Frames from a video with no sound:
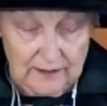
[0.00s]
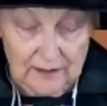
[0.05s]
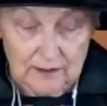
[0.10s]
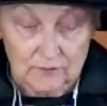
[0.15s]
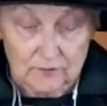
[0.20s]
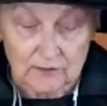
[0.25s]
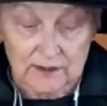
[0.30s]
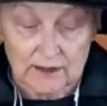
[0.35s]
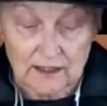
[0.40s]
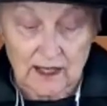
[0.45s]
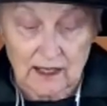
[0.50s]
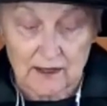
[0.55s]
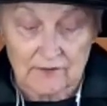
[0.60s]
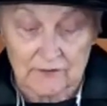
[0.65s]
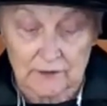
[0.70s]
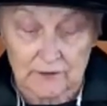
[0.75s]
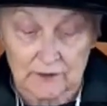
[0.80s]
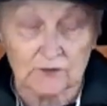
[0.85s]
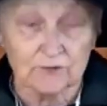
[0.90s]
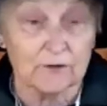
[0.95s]

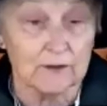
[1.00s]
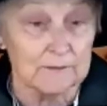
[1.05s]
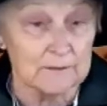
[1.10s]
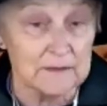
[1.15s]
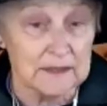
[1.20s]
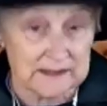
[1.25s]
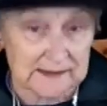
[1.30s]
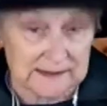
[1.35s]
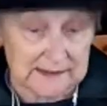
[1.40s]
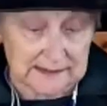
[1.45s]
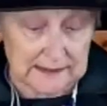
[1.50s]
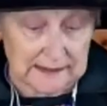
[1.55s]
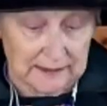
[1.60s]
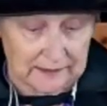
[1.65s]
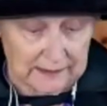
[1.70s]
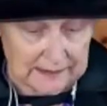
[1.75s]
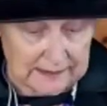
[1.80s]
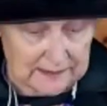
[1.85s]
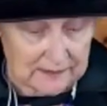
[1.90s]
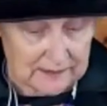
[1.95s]
recovered from this
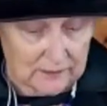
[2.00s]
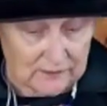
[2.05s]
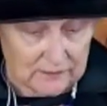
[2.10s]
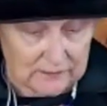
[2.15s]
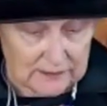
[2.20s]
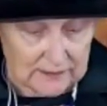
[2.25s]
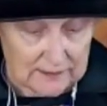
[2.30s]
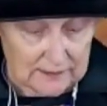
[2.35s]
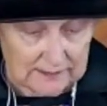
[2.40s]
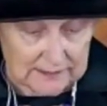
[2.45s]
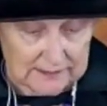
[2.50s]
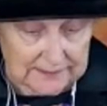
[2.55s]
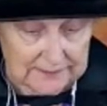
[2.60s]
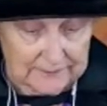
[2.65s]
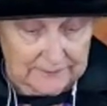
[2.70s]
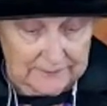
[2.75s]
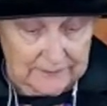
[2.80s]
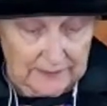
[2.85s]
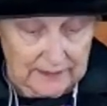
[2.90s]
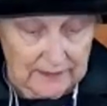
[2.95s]
scary service,
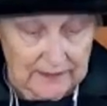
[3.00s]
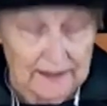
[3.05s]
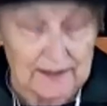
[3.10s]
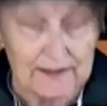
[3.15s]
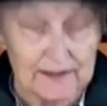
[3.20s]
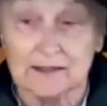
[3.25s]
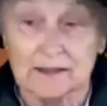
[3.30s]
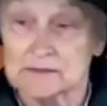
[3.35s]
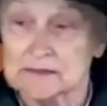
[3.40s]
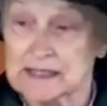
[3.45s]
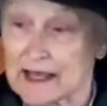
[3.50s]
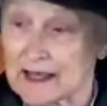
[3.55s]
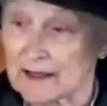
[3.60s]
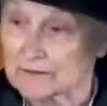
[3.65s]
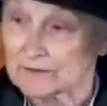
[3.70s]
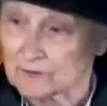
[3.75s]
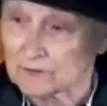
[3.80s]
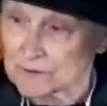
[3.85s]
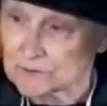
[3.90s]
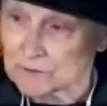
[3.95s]
come
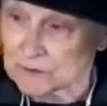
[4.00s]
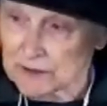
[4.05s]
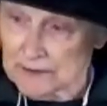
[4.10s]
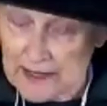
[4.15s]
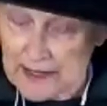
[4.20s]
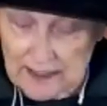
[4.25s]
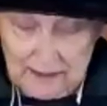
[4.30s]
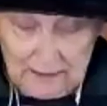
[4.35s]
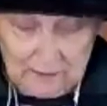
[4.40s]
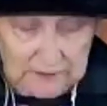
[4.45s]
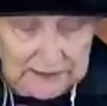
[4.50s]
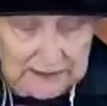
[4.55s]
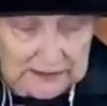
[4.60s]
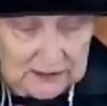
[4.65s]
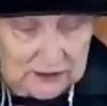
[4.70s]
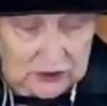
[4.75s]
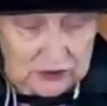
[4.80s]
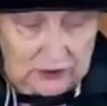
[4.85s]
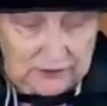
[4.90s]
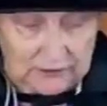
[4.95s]
down from your Halloween
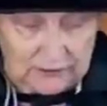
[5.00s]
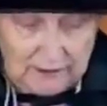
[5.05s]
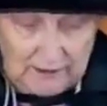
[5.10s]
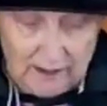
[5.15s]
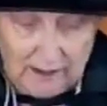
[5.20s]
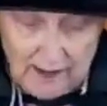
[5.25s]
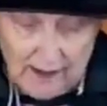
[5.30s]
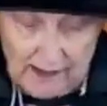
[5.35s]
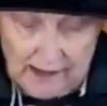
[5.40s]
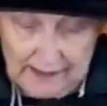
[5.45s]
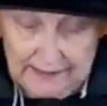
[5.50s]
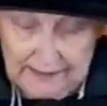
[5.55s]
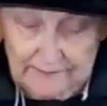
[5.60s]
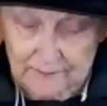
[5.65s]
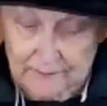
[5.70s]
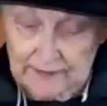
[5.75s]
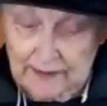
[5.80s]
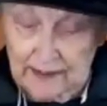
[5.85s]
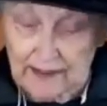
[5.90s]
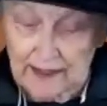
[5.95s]
sugar high,
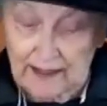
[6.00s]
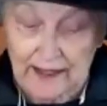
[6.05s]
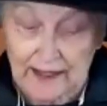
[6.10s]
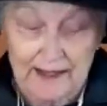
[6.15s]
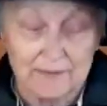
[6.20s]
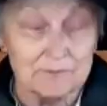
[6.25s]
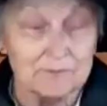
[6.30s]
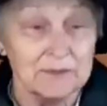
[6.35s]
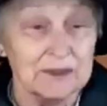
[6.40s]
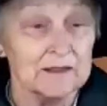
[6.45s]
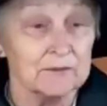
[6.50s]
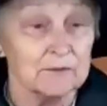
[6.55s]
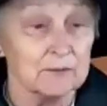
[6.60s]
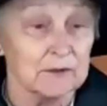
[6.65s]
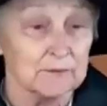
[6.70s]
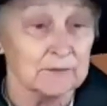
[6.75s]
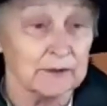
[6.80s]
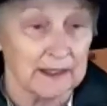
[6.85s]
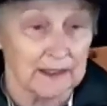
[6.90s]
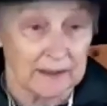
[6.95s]
and be
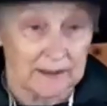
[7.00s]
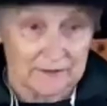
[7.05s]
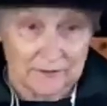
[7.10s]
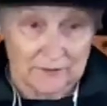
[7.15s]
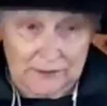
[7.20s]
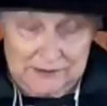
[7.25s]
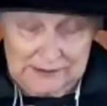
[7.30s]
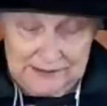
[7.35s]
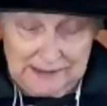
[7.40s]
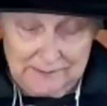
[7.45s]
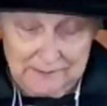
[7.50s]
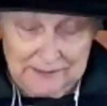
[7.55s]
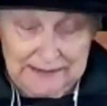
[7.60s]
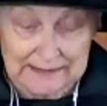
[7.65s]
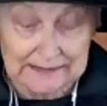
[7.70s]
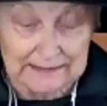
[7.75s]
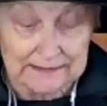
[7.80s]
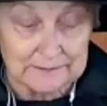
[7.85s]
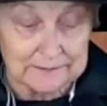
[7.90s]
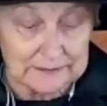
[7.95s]
prepared for
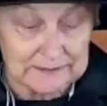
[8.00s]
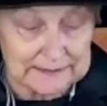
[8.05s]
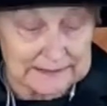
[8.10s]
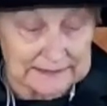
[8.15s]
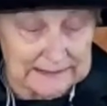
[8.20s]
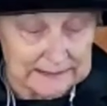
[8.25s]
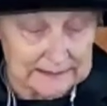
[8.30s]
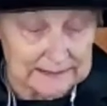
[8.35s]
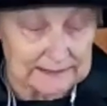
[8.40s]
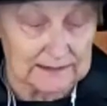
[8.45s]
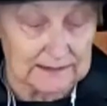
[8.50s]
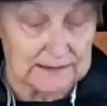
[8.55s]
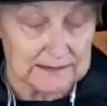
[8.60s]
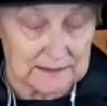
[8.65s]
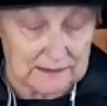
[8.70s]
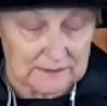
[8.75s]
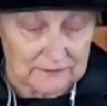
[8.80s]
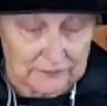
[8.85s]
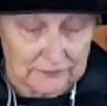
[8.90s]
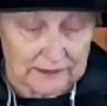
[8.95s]
something completely
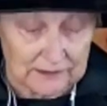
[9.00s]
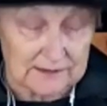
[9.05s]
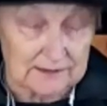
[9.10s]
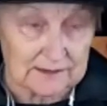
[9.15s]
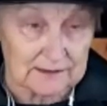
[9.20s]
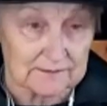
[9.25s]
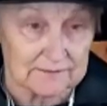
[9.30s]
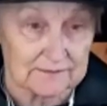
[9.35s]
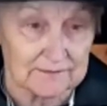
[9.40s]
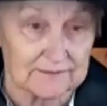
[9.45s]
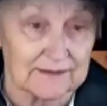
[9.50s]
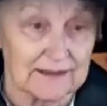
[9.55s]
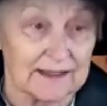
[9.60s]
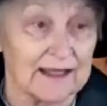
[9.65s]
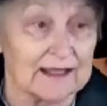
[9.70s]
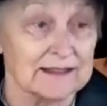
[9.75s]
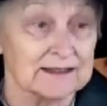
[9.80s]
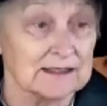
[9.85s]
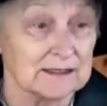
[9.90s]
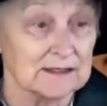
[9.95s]
different
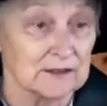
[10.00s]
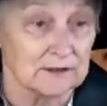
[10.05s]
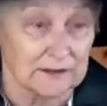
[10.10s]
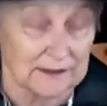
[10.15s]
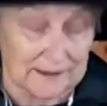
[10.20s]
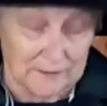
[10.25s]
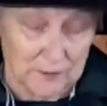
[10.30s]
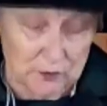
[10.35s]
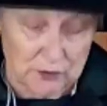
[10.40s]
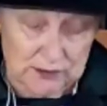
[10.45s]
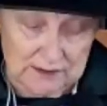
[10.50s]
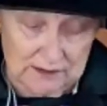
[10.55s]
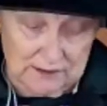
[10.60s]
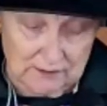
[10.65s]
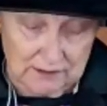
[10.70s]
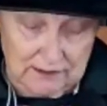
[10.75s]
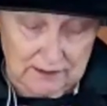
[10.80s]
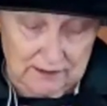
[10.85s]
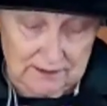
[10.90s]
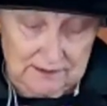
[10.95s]
and certainly more
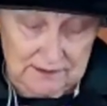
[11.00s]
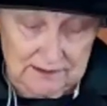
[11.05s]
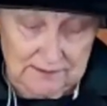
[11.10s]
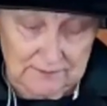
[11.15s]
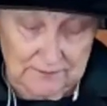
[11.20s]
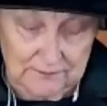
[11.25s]
serious.